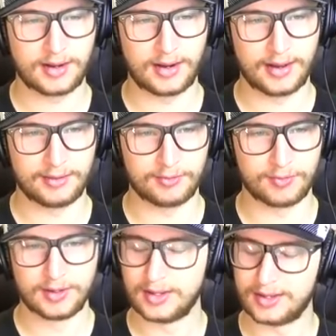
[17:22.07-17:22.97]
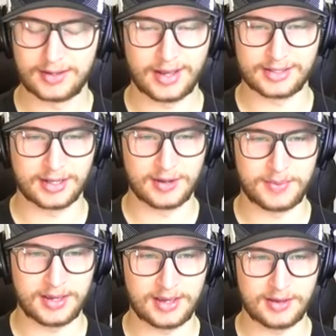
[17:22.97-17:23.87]
I, It's going to
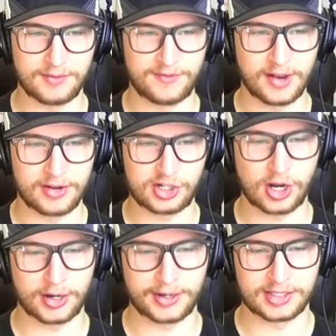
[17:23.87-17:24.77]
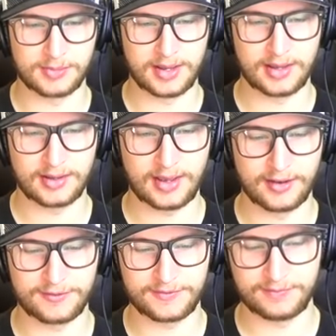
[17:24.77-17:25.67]
be very shocking to me
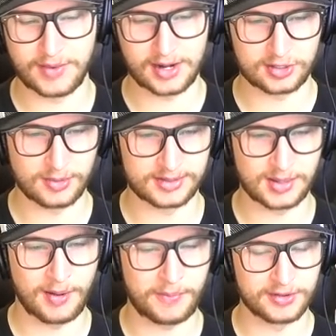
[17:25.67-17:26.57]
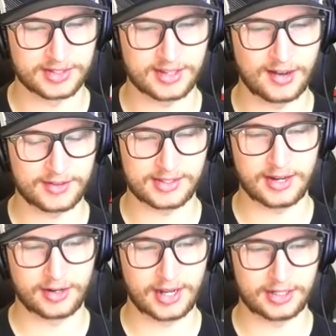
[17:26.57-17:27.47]
if Manitoba somehow pulls this off because
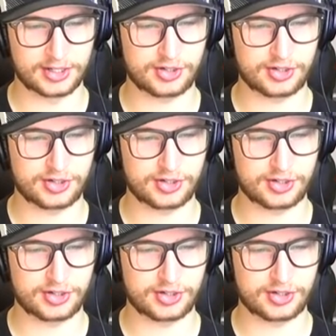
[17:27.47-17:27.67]
they are getting